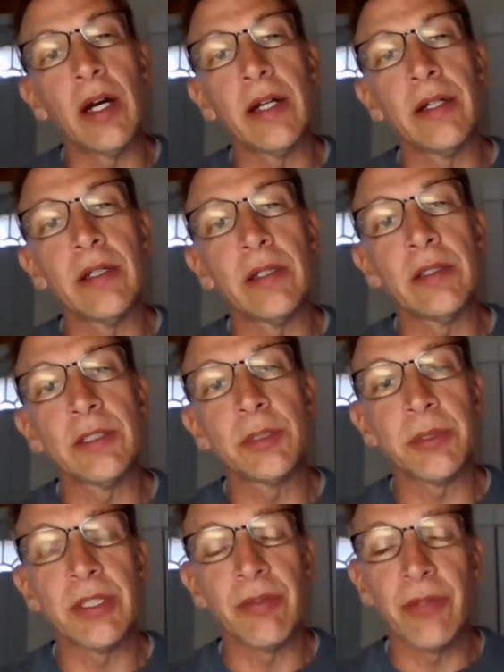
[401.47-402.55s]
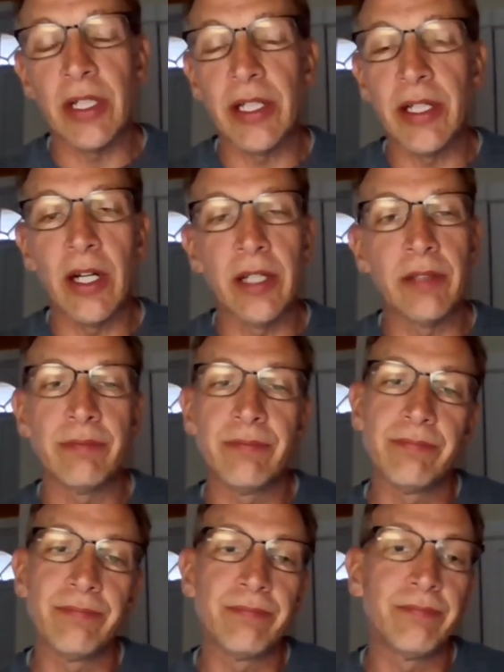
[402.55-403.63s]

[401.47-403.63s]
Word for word: on specifically on